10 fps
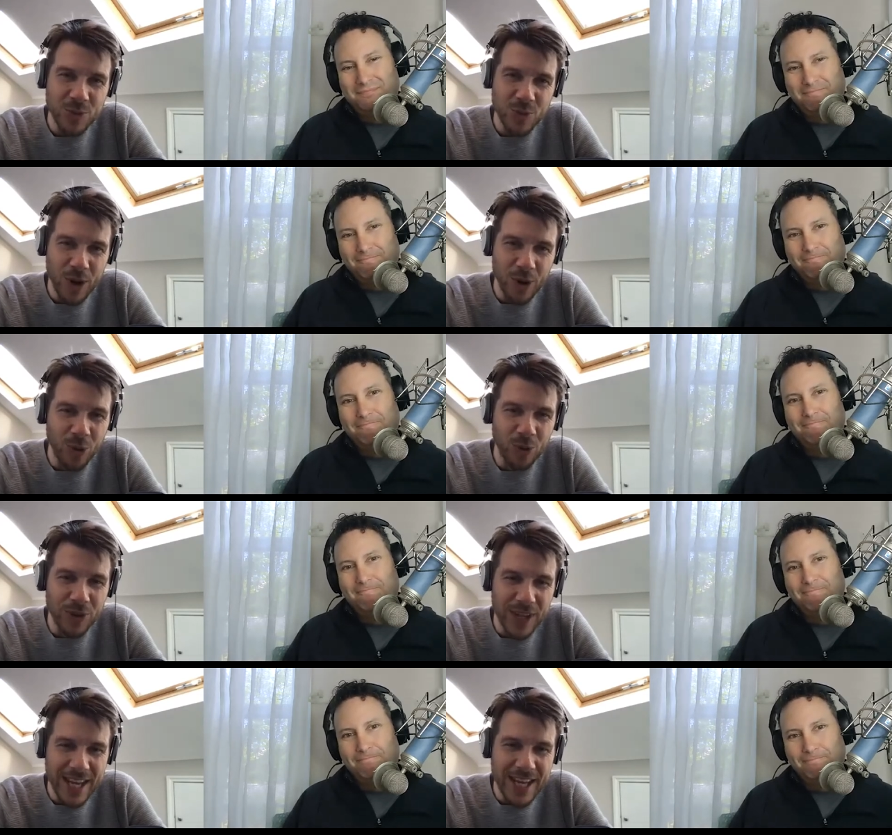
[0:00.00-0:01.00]
Speaker 1: we all
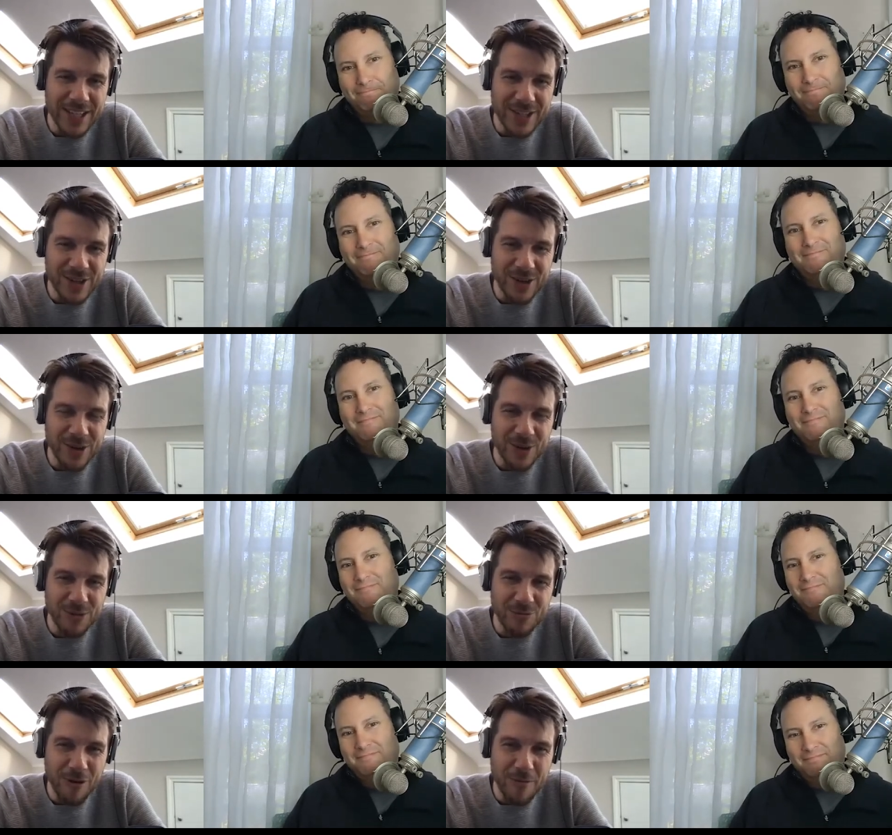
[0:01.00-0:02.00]
need to
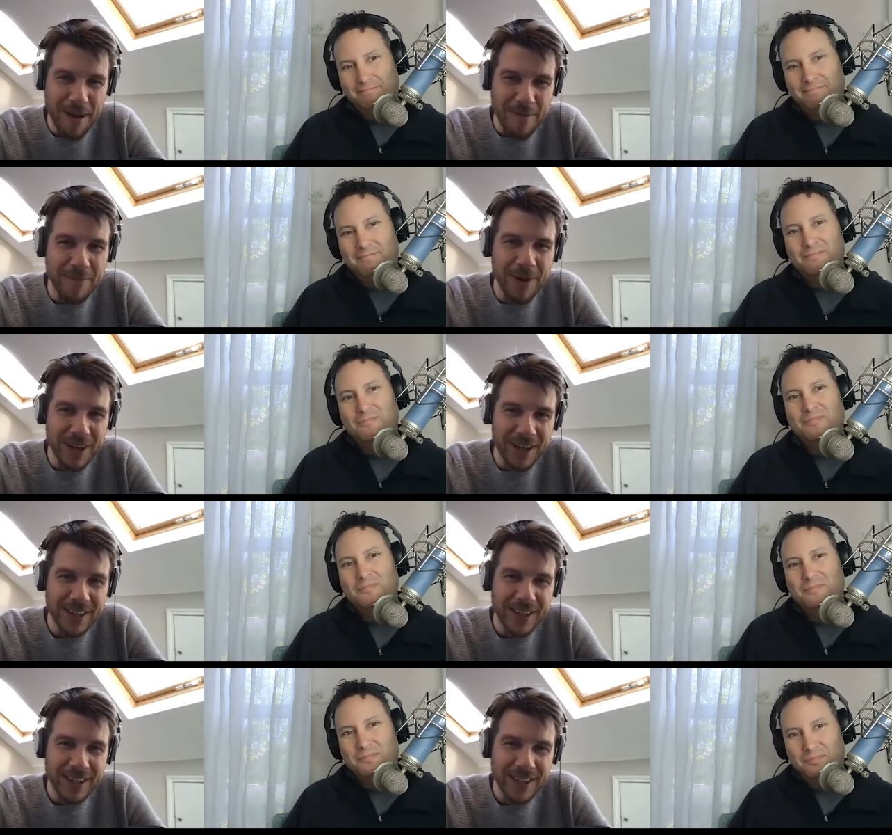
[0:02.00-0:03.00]
remember
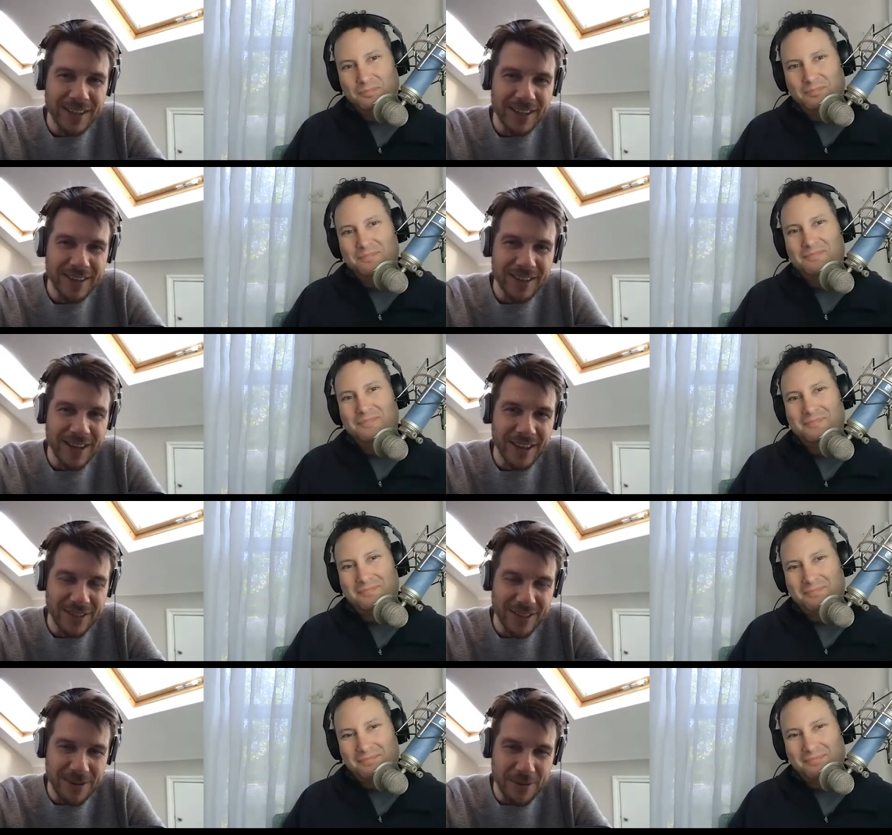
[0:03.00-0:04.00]
that
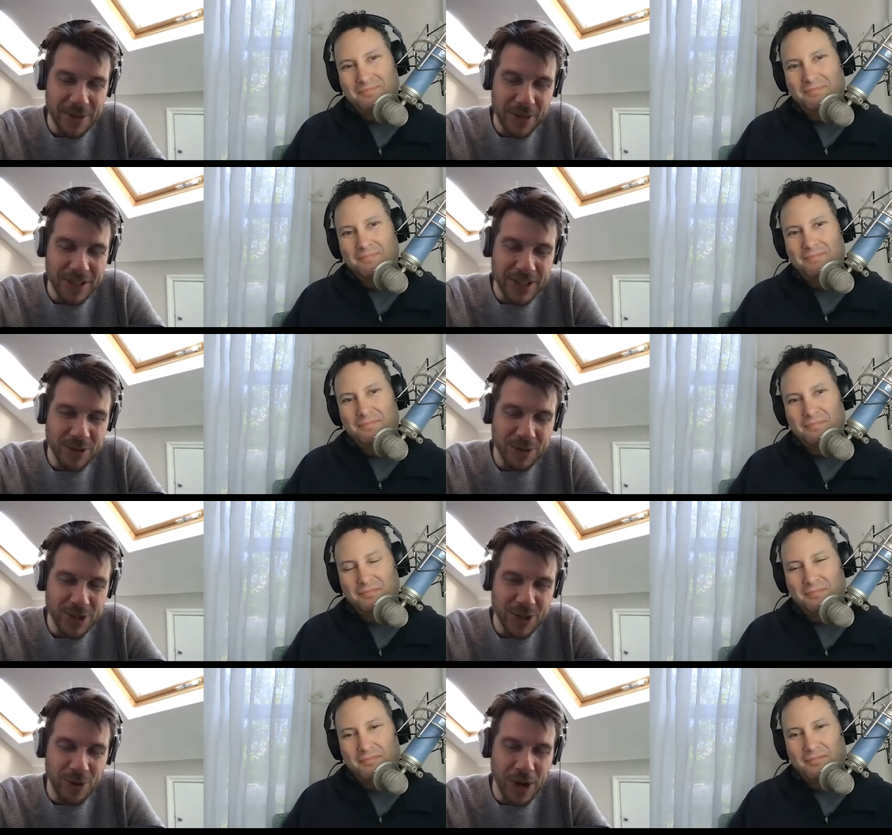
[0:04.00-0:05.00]
some of the things that you were
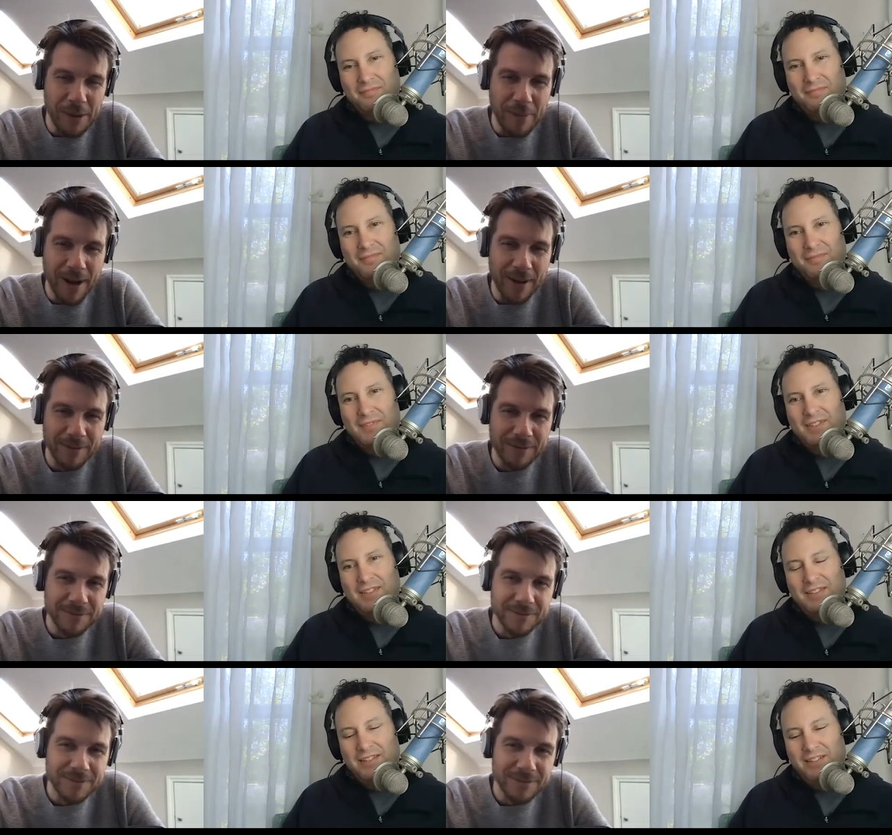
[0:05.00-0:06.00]
just talking about.
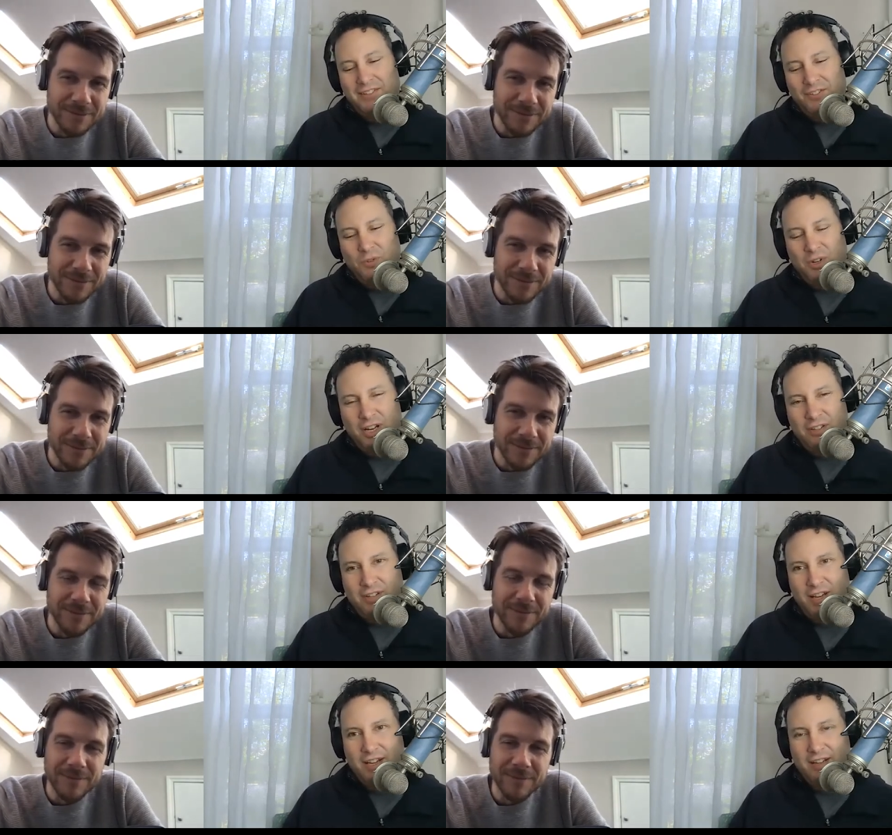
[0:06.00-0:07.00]
Speaker 2: This is what I
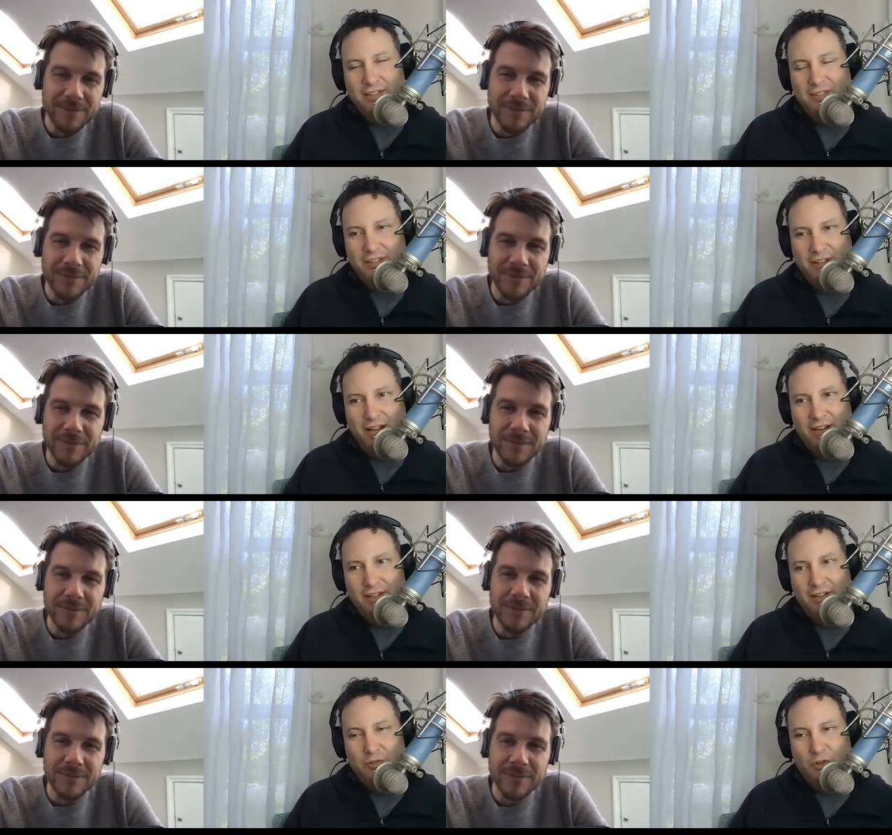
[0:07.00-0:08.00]
say to that.
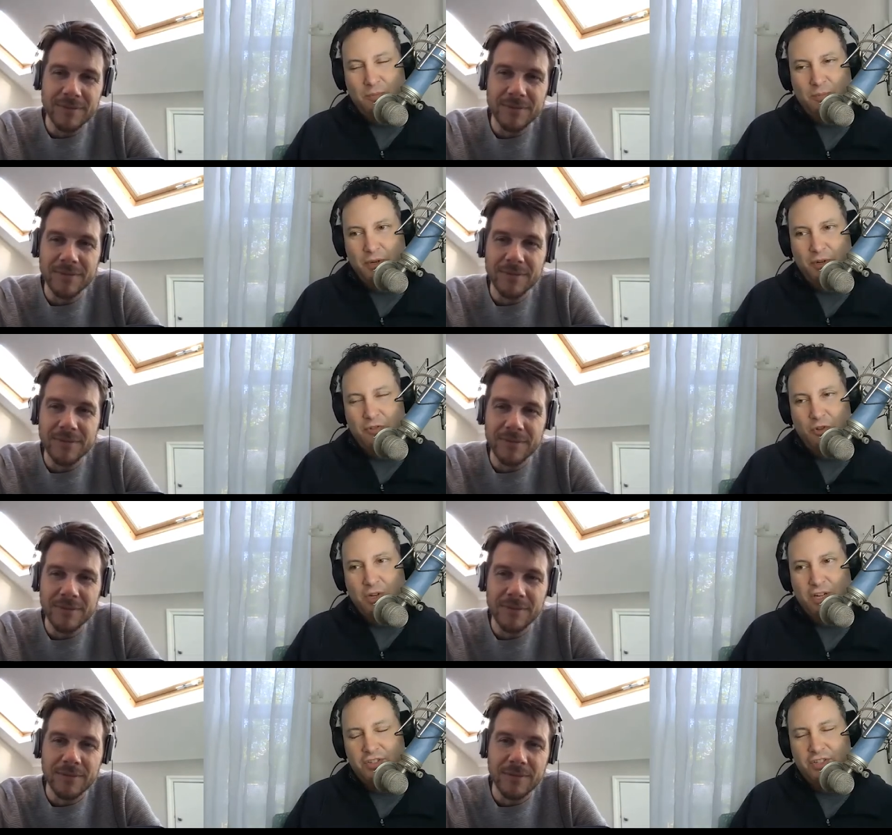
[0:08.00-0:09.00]
And beautiful
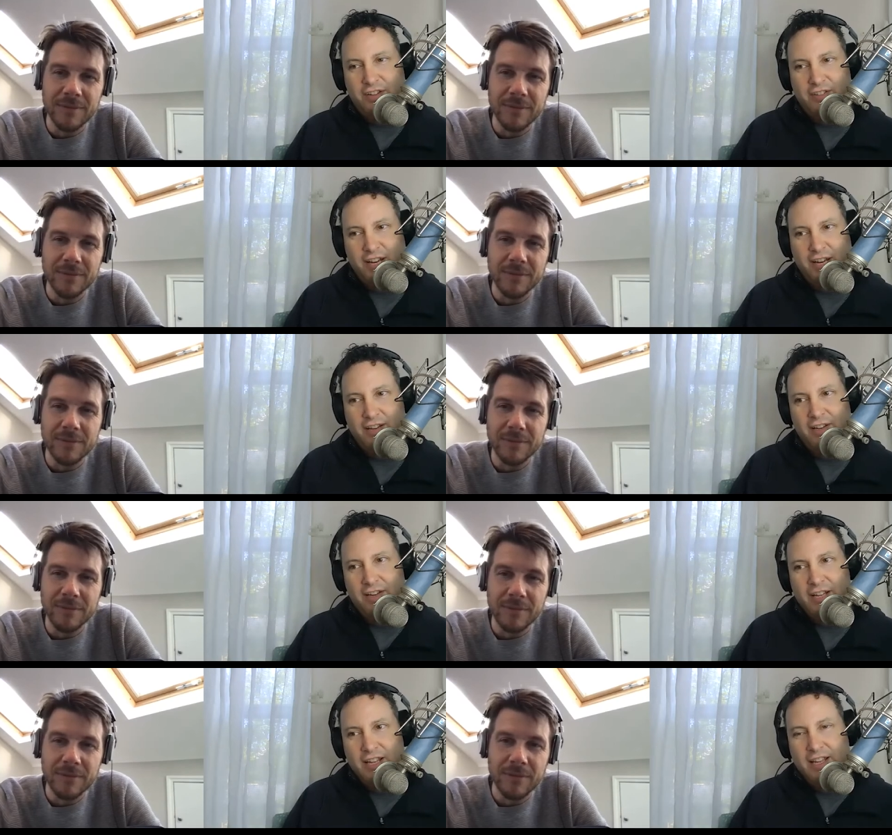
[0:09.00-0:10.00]
question. I say,
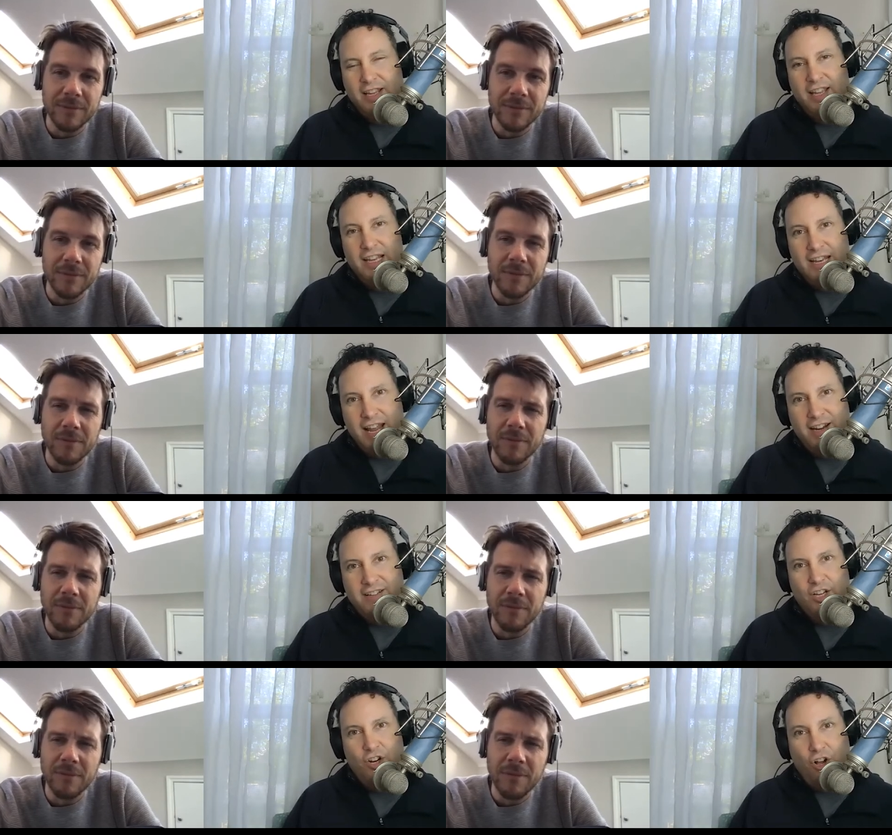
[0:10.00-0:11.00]

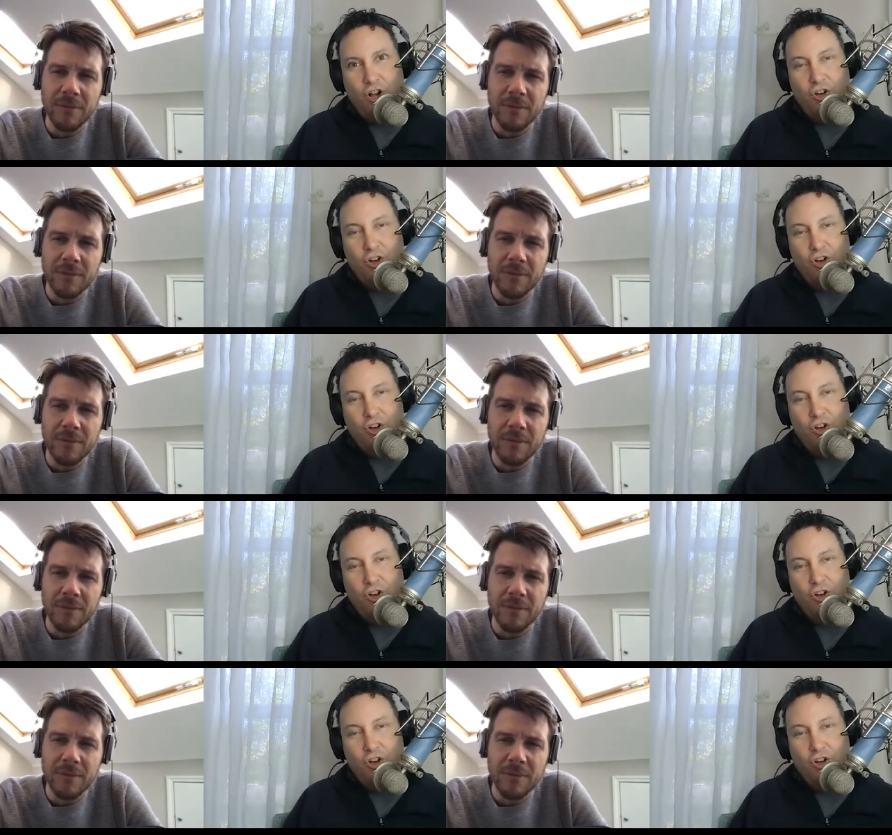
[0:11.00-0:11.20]
connect at all